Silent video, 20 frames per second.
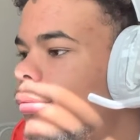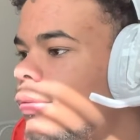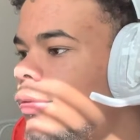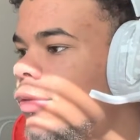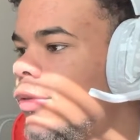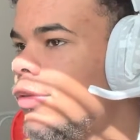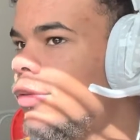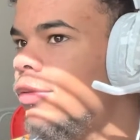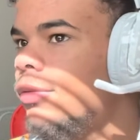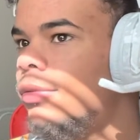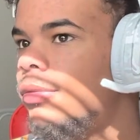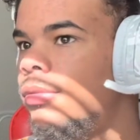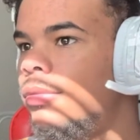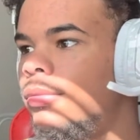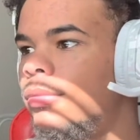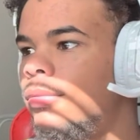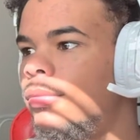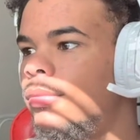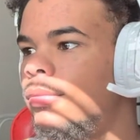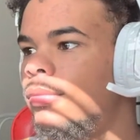
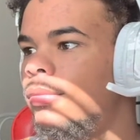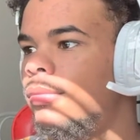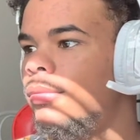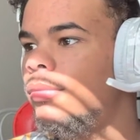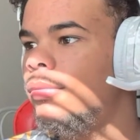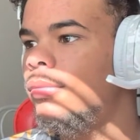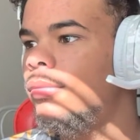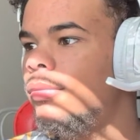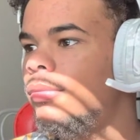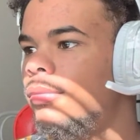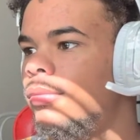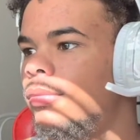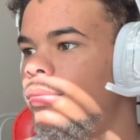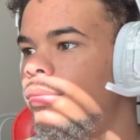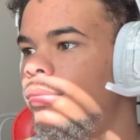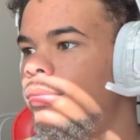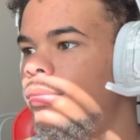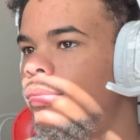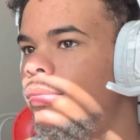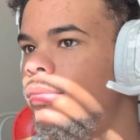
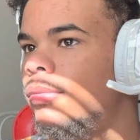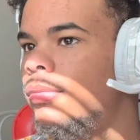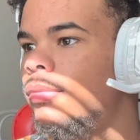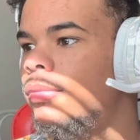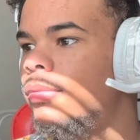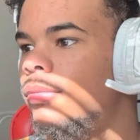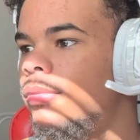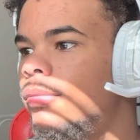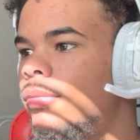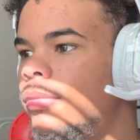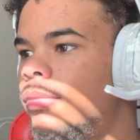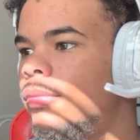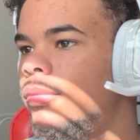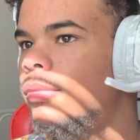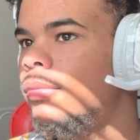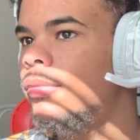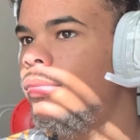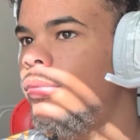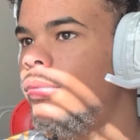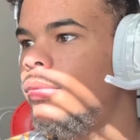
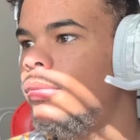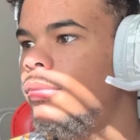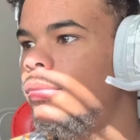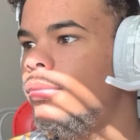(silence)